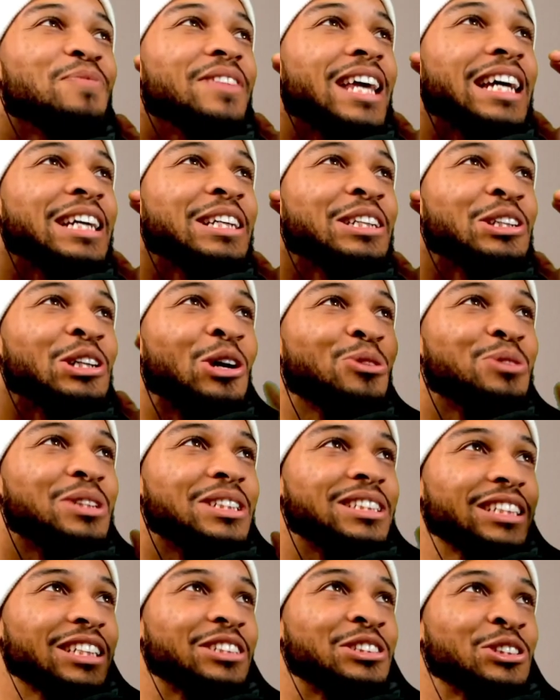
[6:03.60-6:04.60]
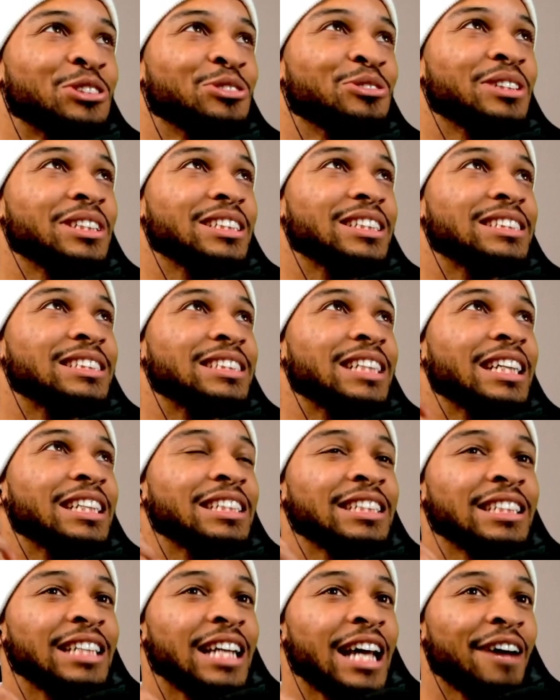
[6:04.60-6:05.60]
They know what they're doing because they
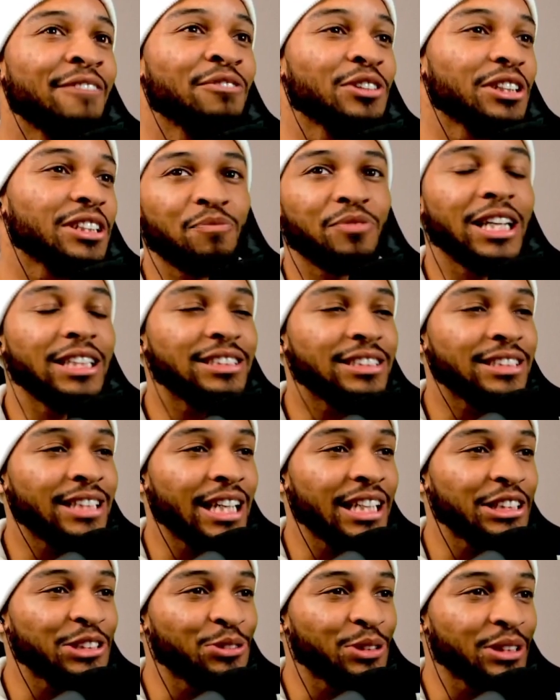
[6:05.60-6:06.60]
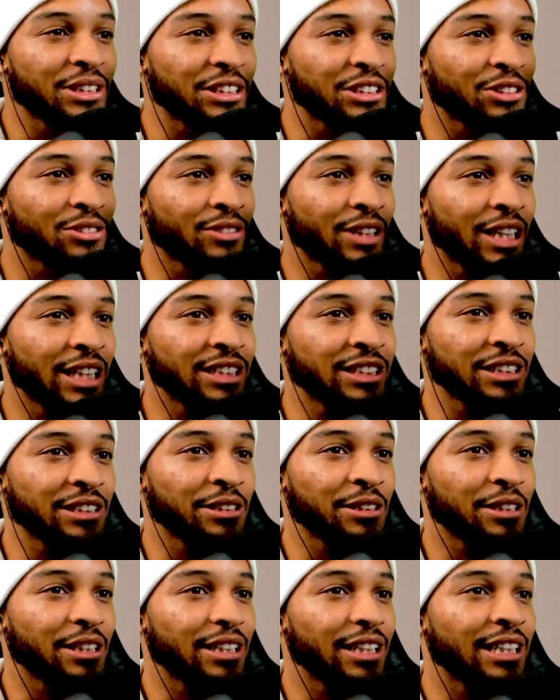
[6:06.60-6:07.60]
take you in a
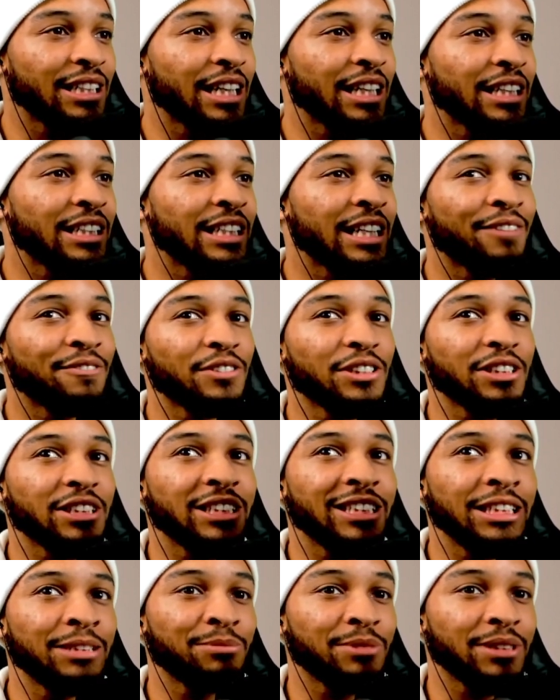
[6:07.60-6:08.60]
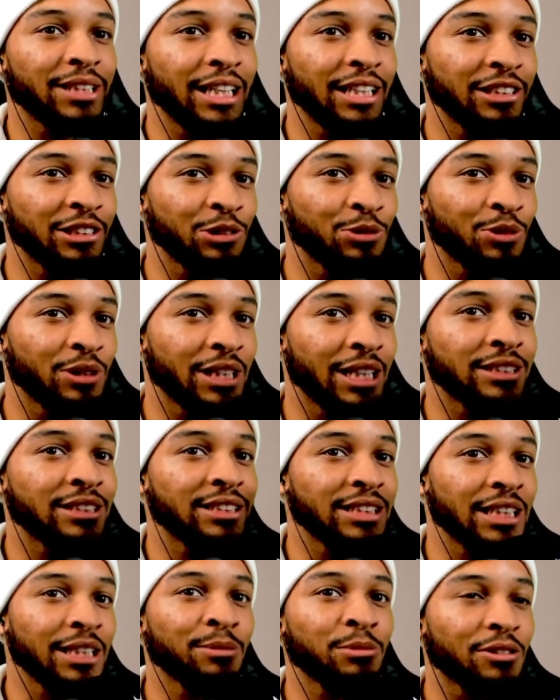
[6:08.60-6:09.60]
direction and they never keep taking you in that
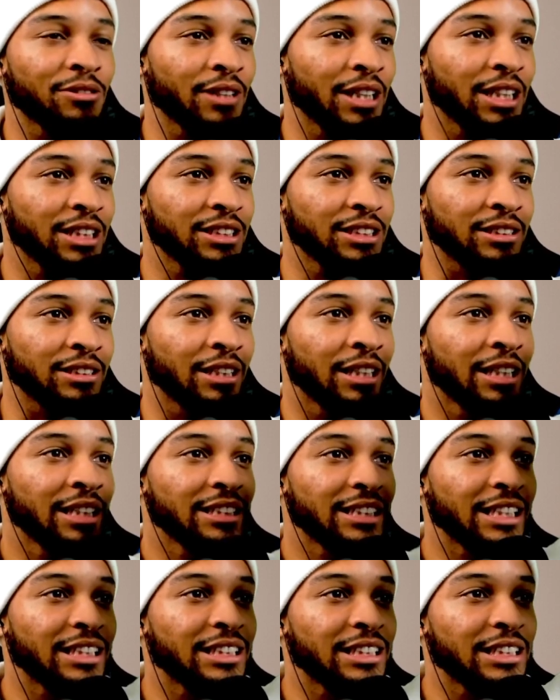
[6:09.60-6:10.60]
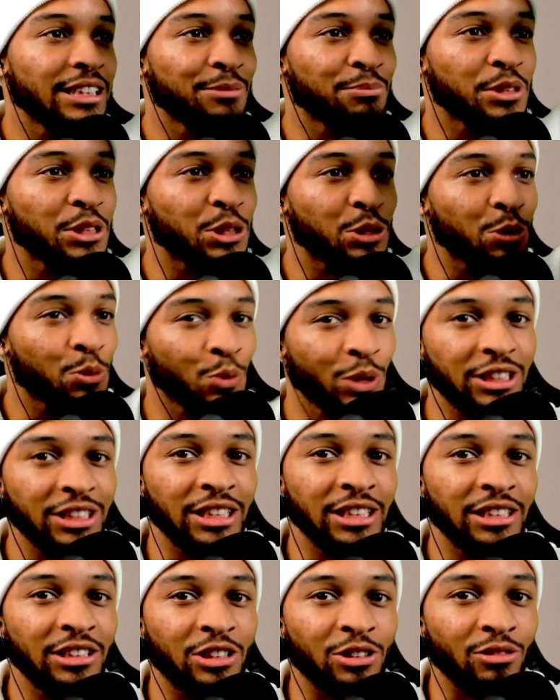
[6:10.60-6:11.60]
same direction. They keep
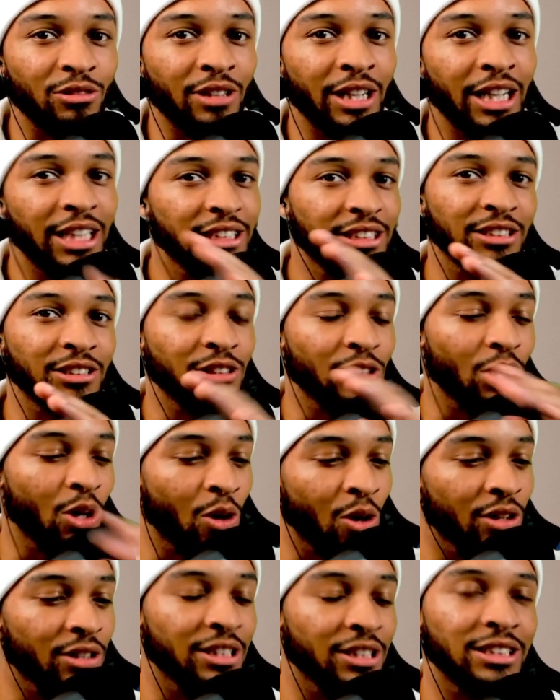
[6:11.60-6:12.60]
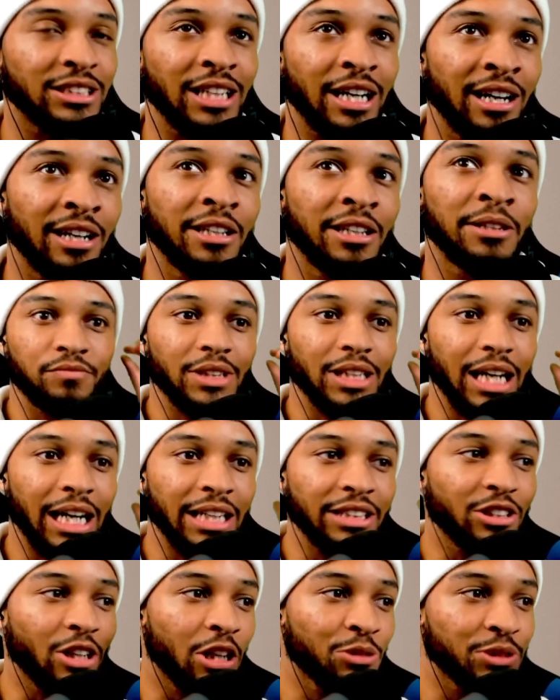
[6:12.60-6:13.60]
switching directions all the time. I
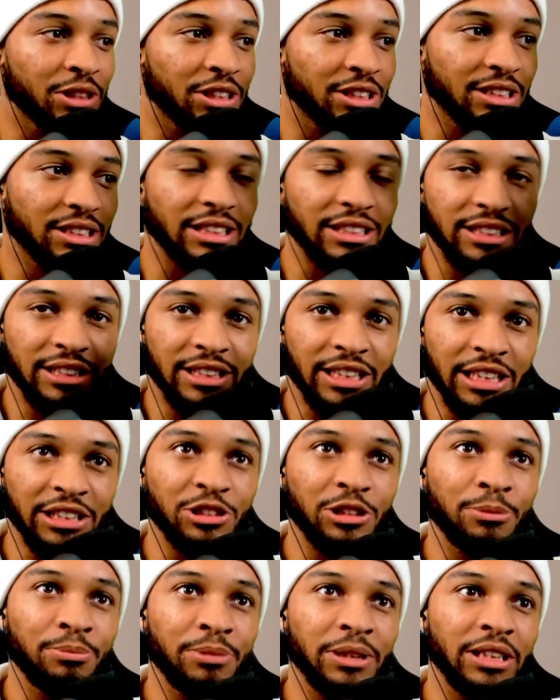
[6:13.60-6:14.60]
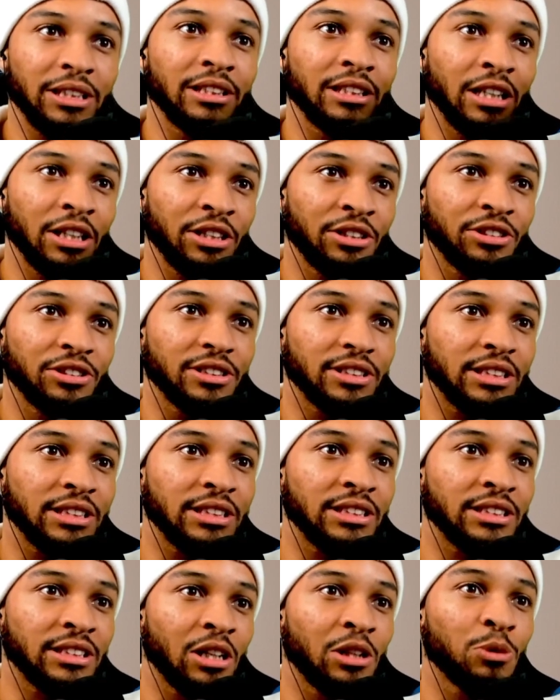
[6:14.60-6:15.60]
thought it would just continue to be another
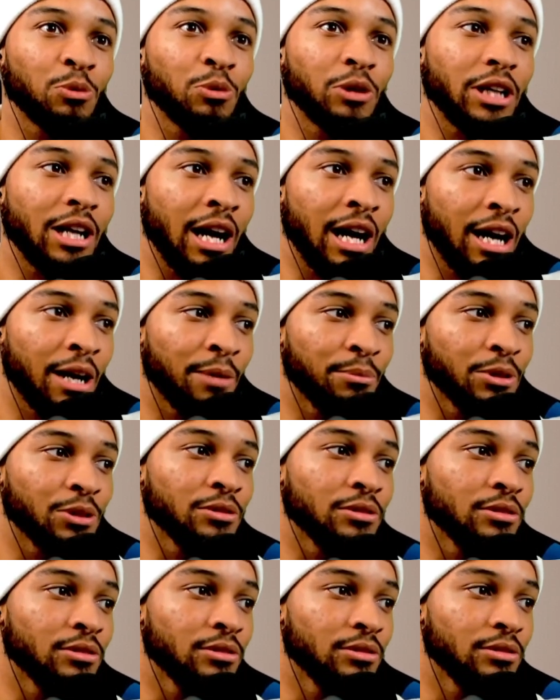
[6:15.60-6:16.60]
son with Hamon.